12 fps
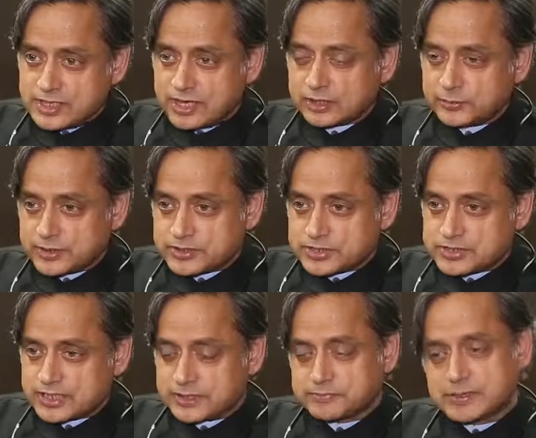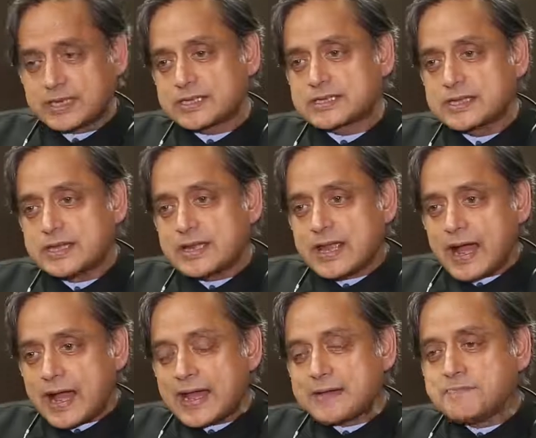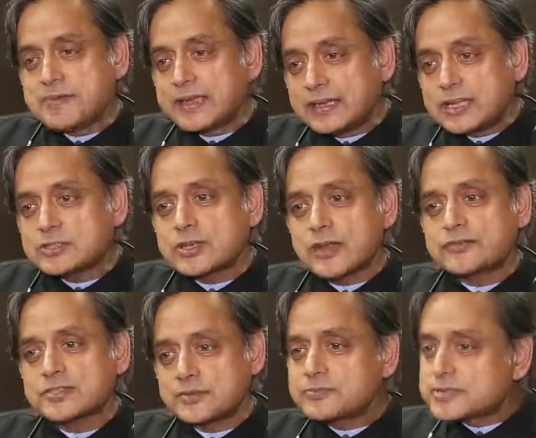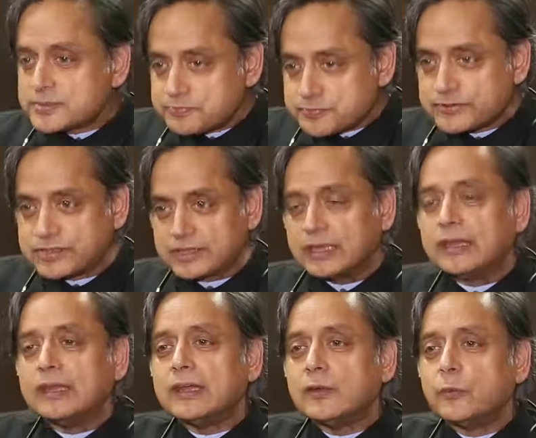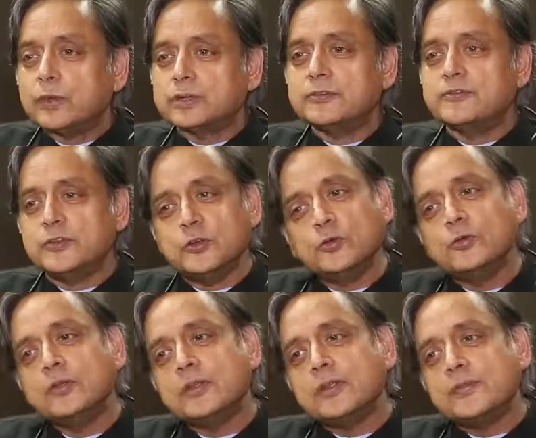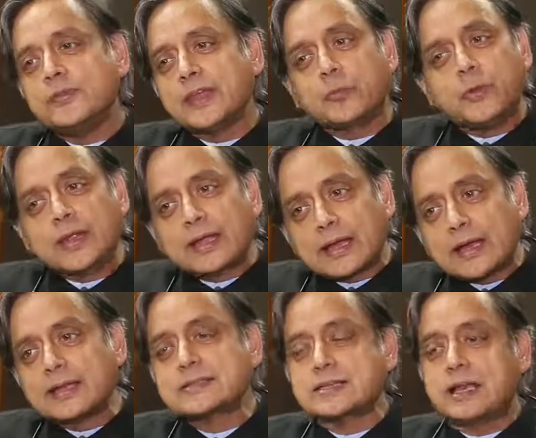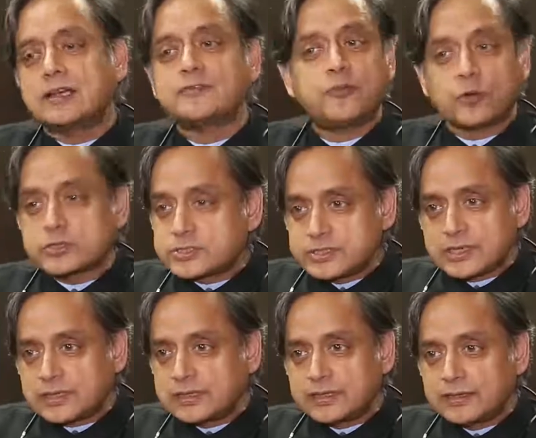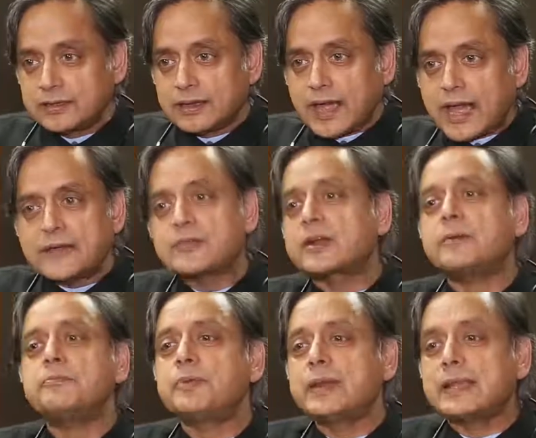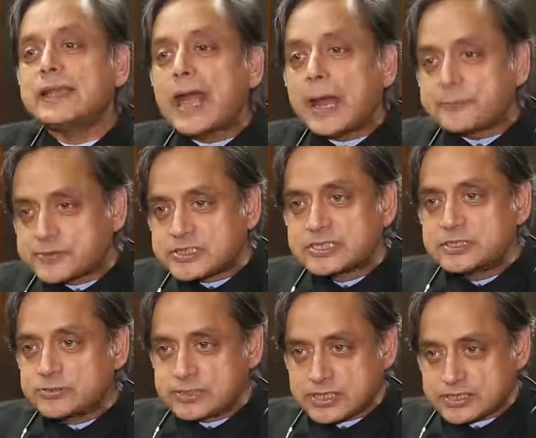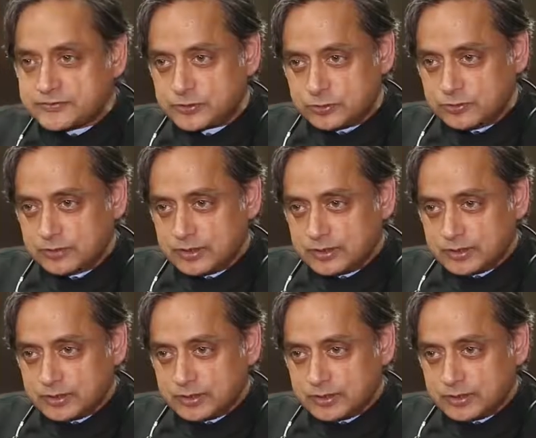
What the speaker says: and arguments that take place, I am beginning to have some sympathy with the view that we can't, unfortunately, have a completely absolutist view